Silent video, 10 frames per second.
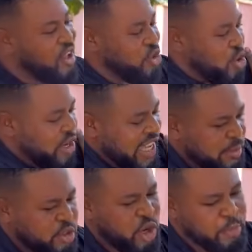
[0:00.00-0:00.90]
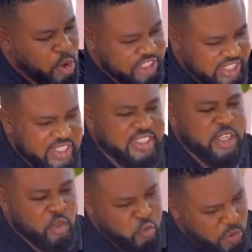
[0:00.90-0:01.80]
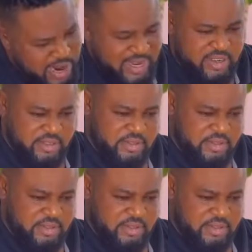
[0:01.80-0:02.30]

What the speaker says: you keep supporting this woman.